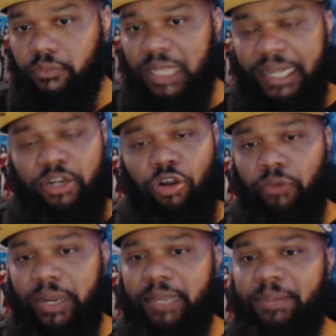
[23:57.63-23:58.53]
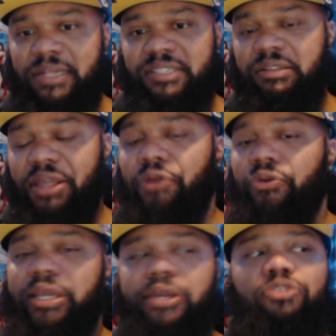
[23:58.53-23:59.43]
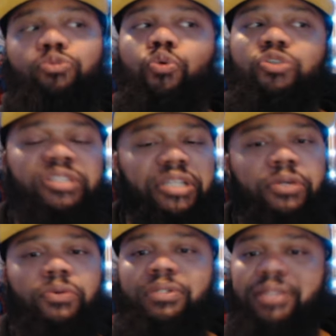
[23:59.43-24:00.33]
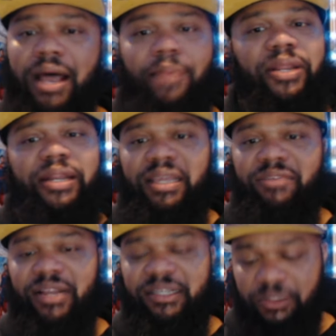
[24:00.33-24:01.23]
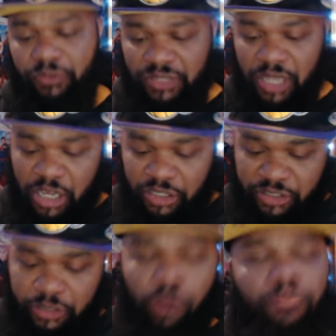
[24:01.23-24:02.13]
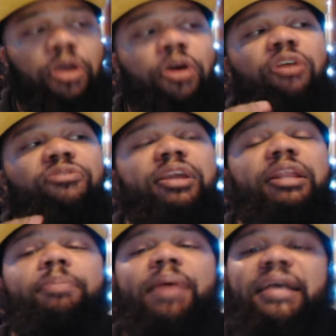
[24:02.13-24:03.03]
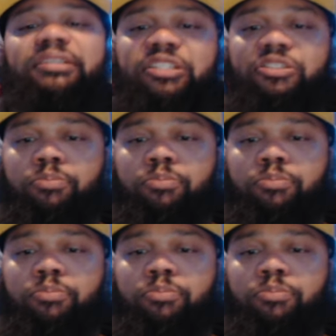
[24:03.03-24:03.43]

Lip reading: And Kareem in his later years were still dominant, even as he was sloping off, getting past his